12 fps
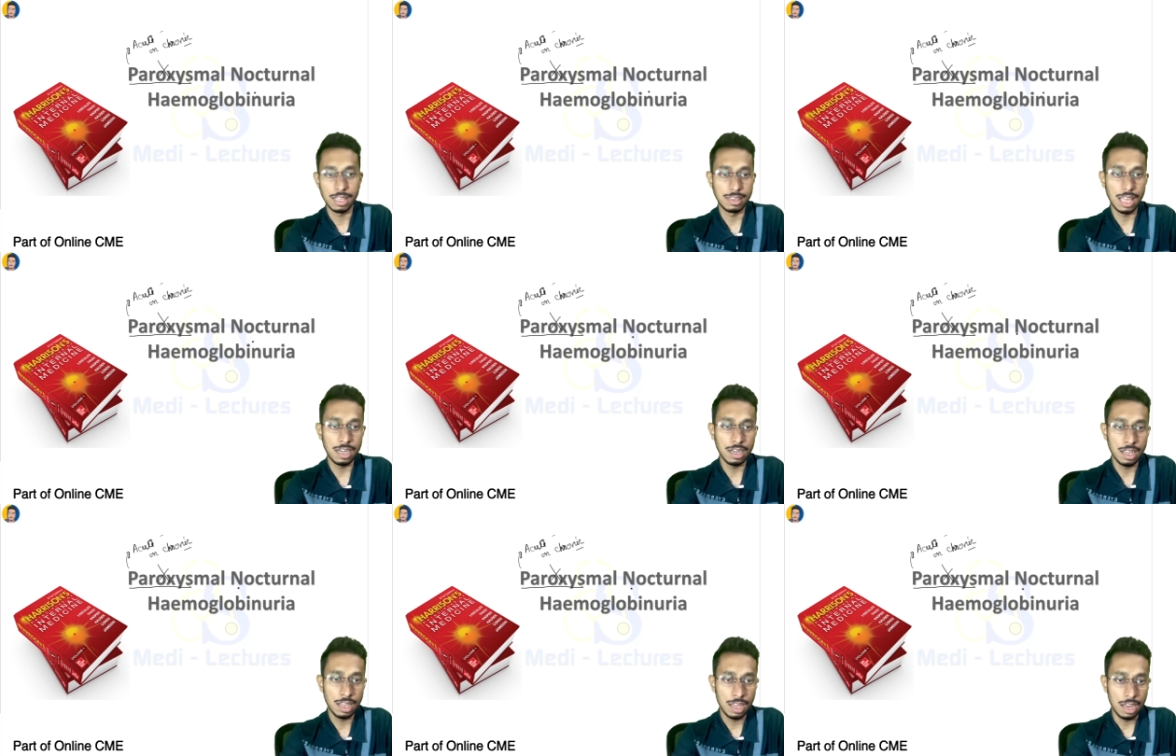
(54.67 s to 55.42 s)

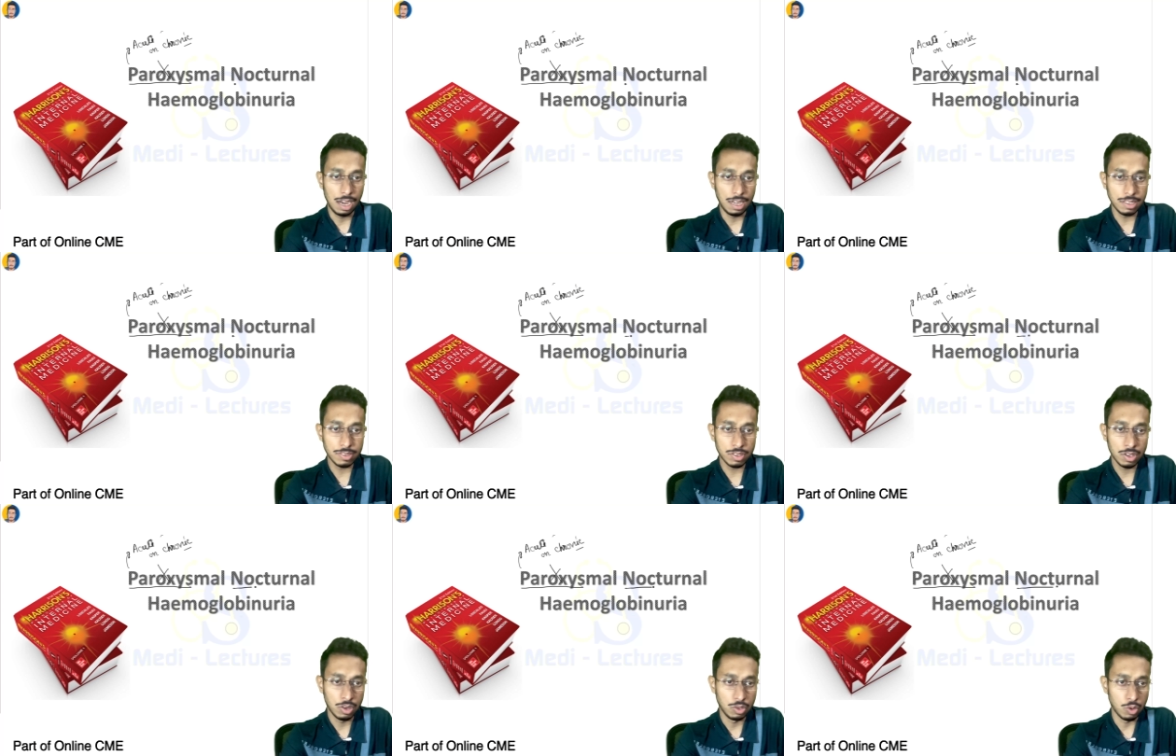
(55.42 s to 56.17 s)
Then it
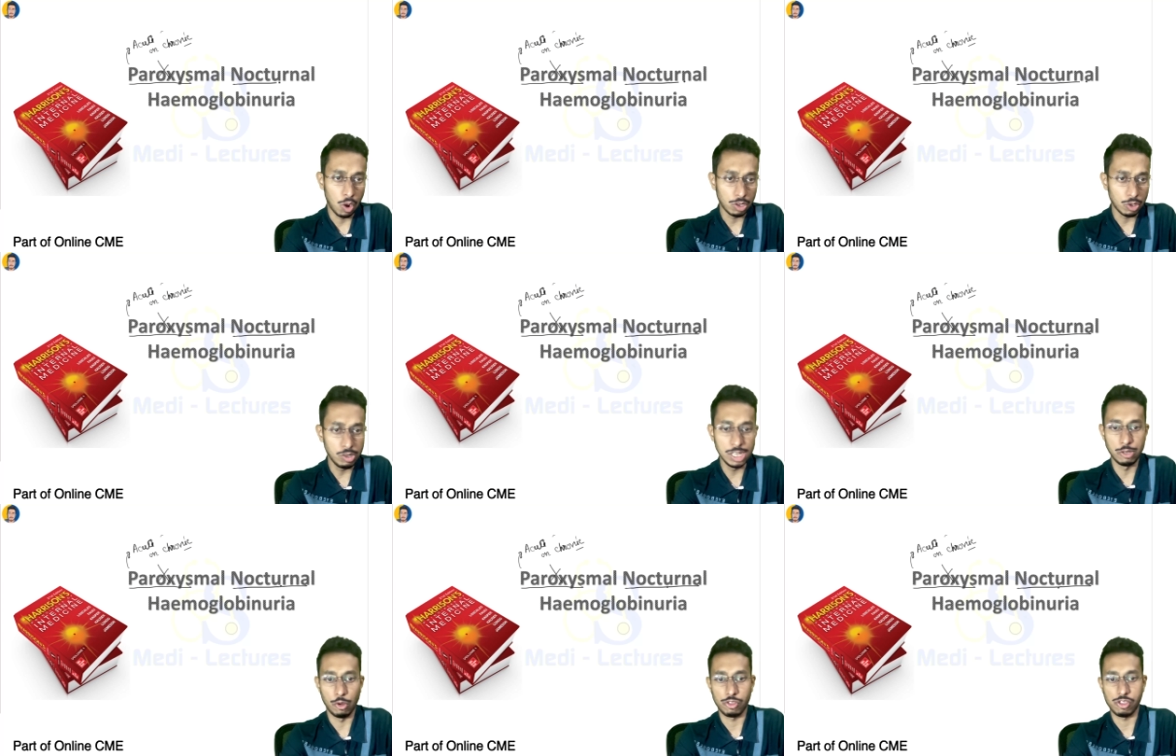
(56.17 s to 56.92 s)
is not only
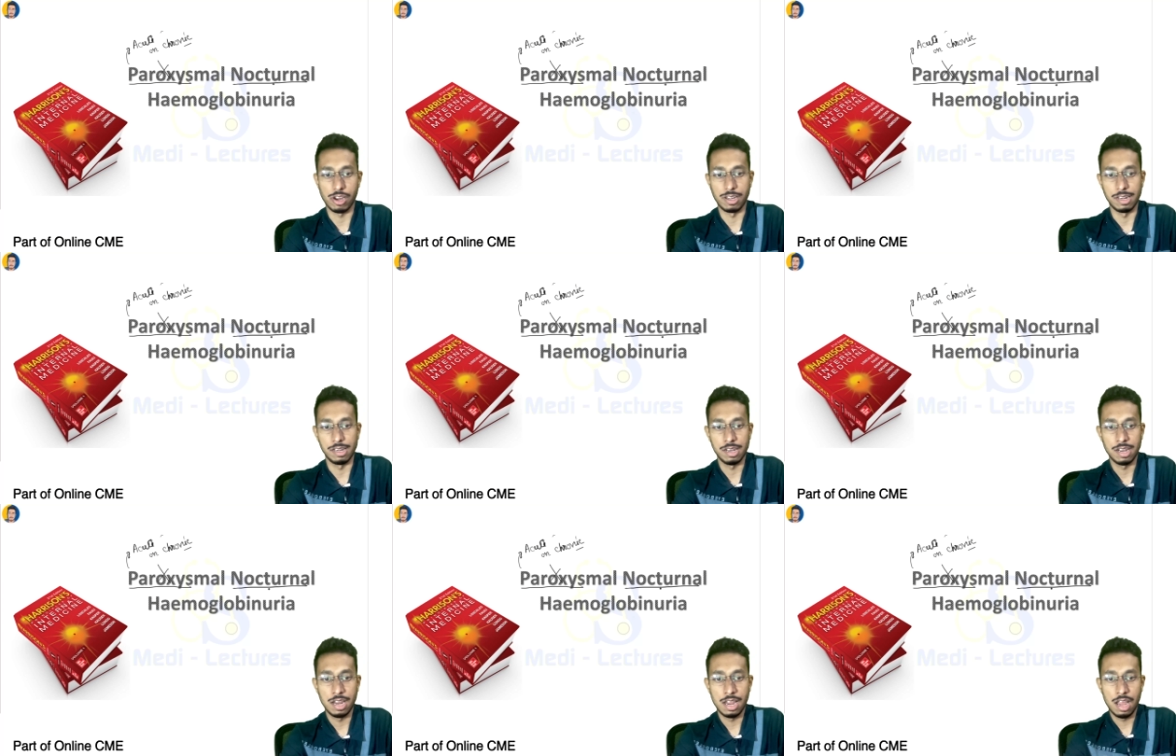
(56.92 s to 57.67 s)
nocturnal,
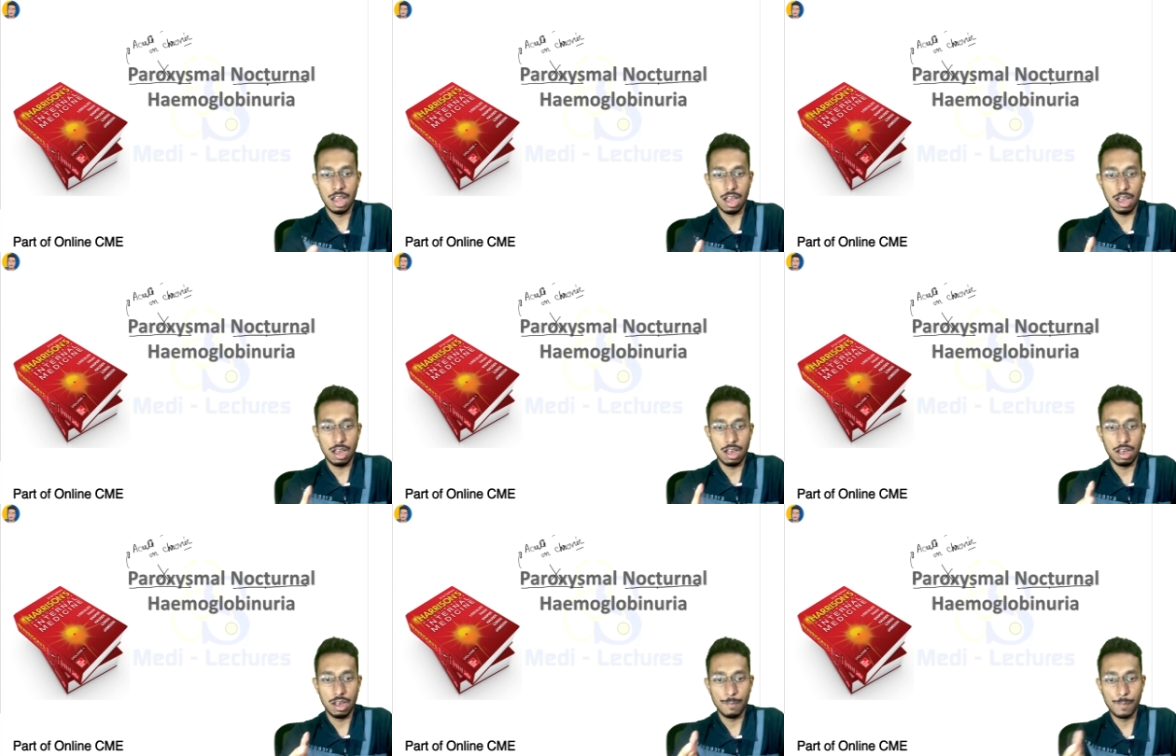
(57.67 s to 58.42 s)

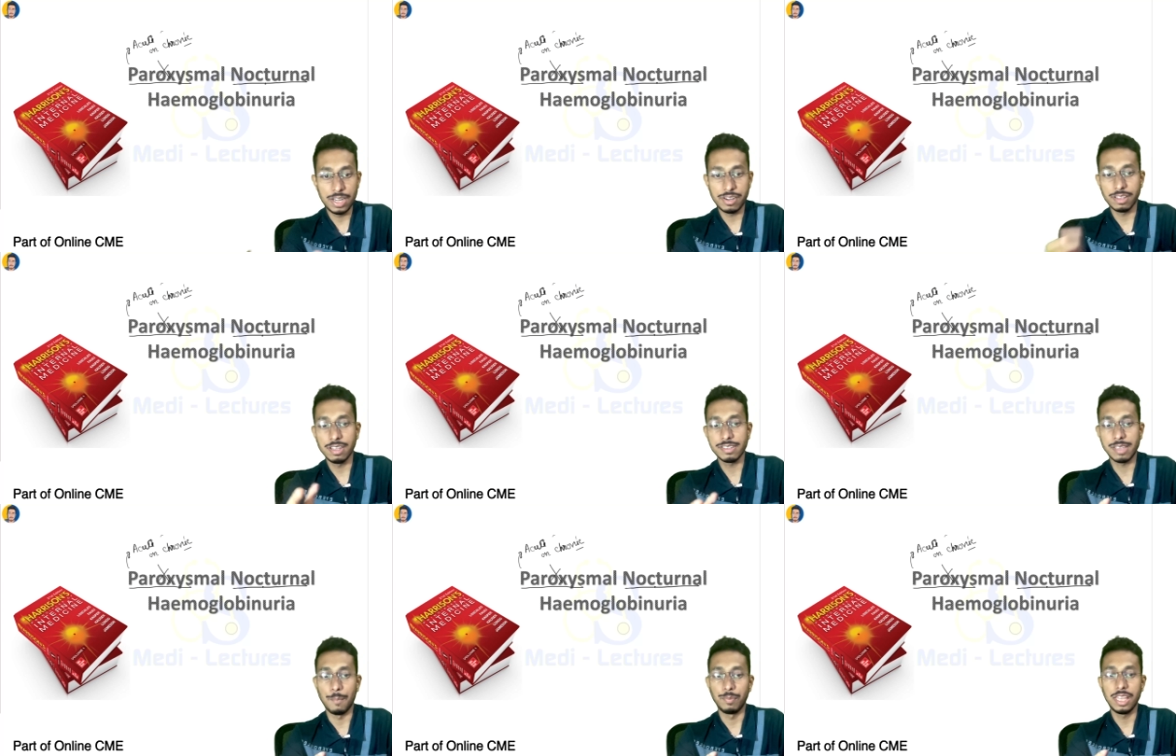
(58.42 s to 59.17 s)
uh, but rather
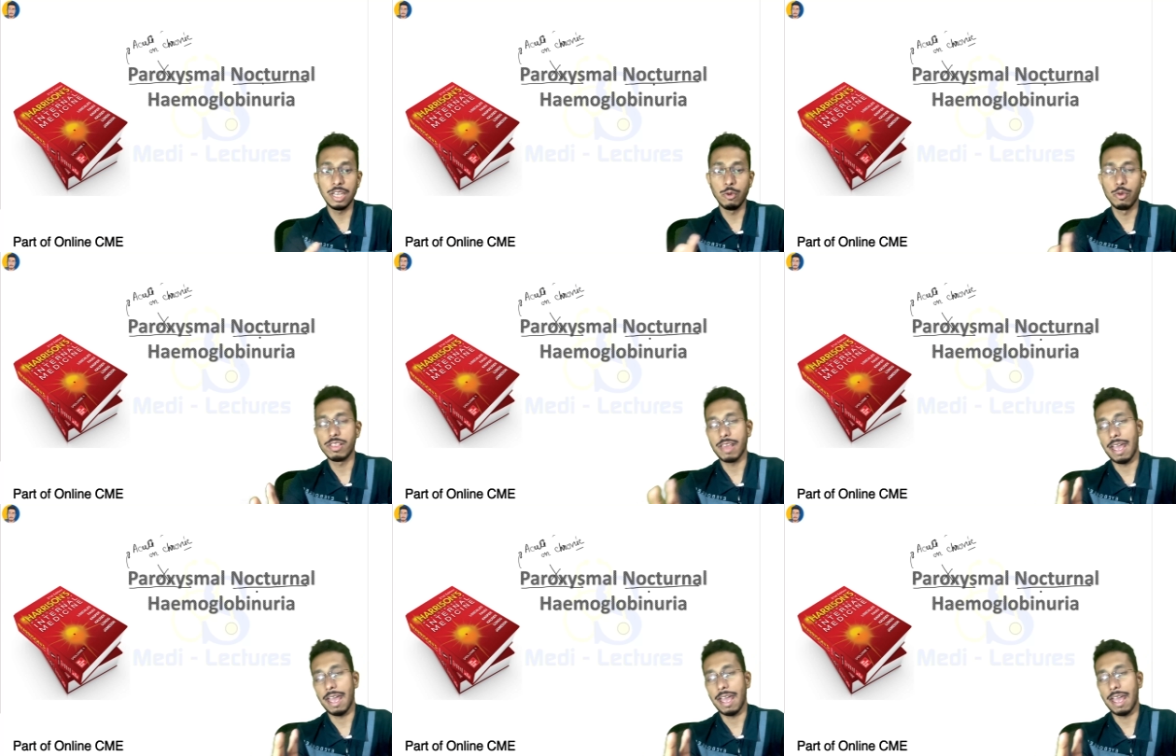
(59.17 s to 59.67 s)
something which